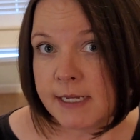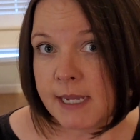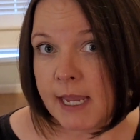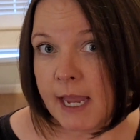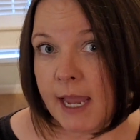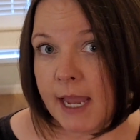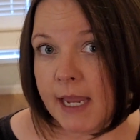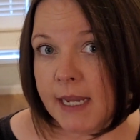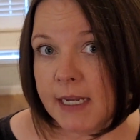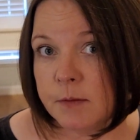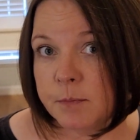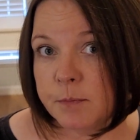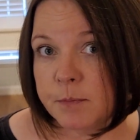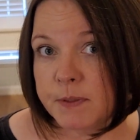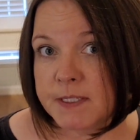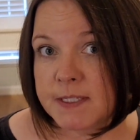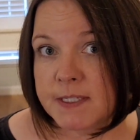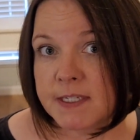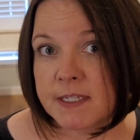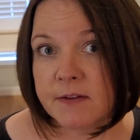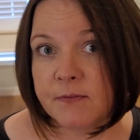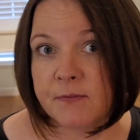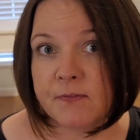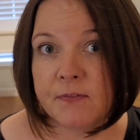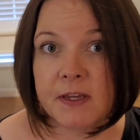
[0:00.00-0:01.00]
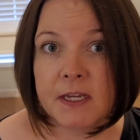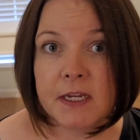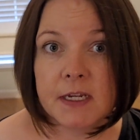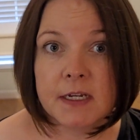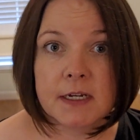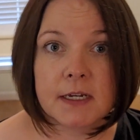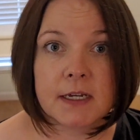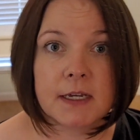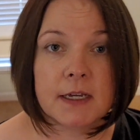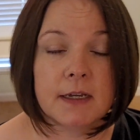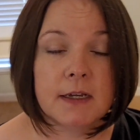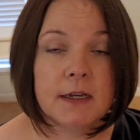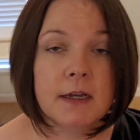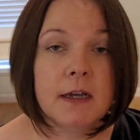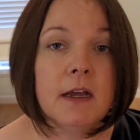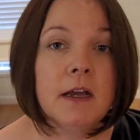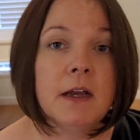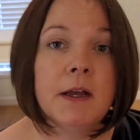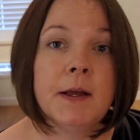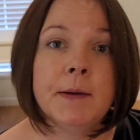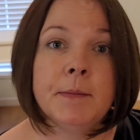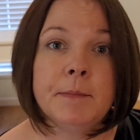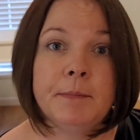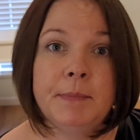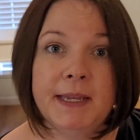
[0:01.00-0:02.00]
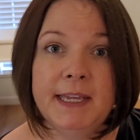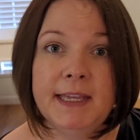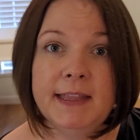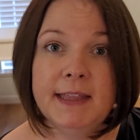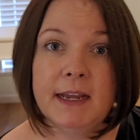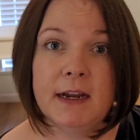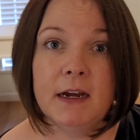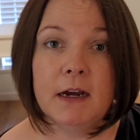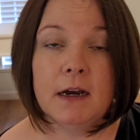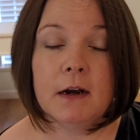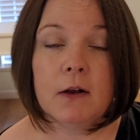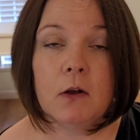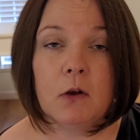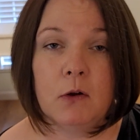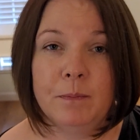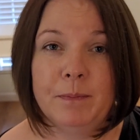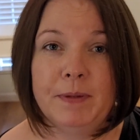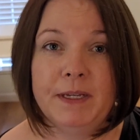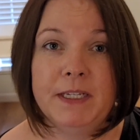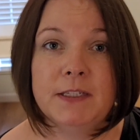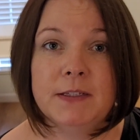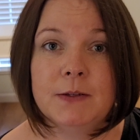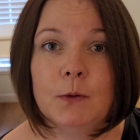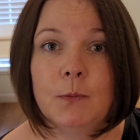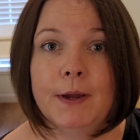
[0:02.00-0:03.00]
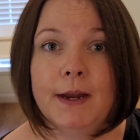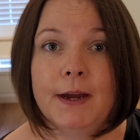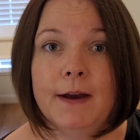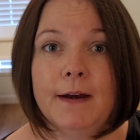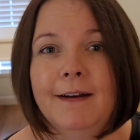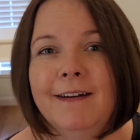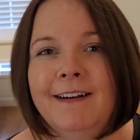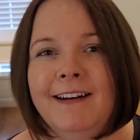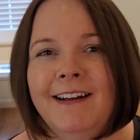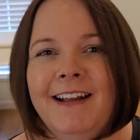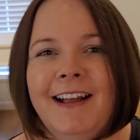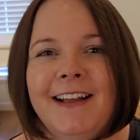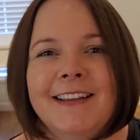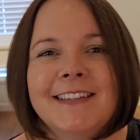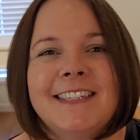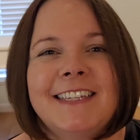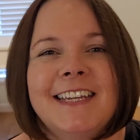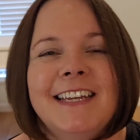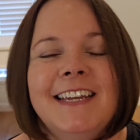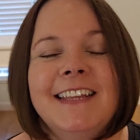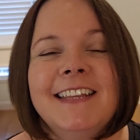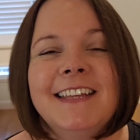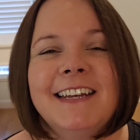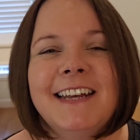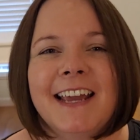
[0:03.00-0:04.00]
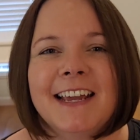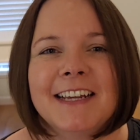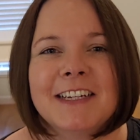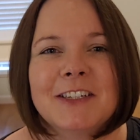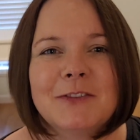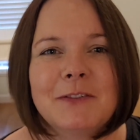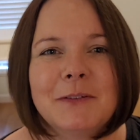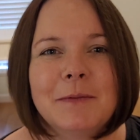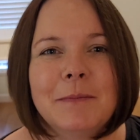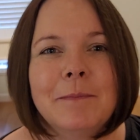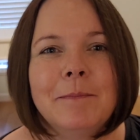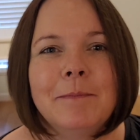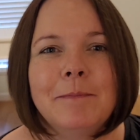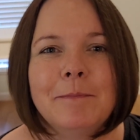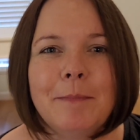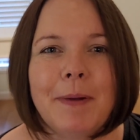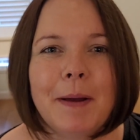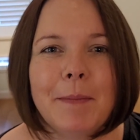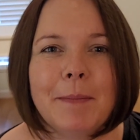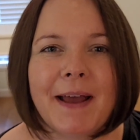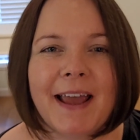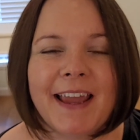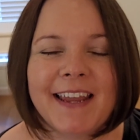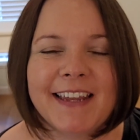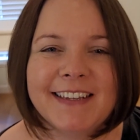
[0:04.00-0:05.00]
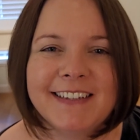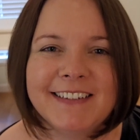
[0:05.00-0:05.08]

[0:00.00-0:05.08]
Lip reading: 8 Pacific. Be there or be square. I'll see you in the next one. Bye-bye.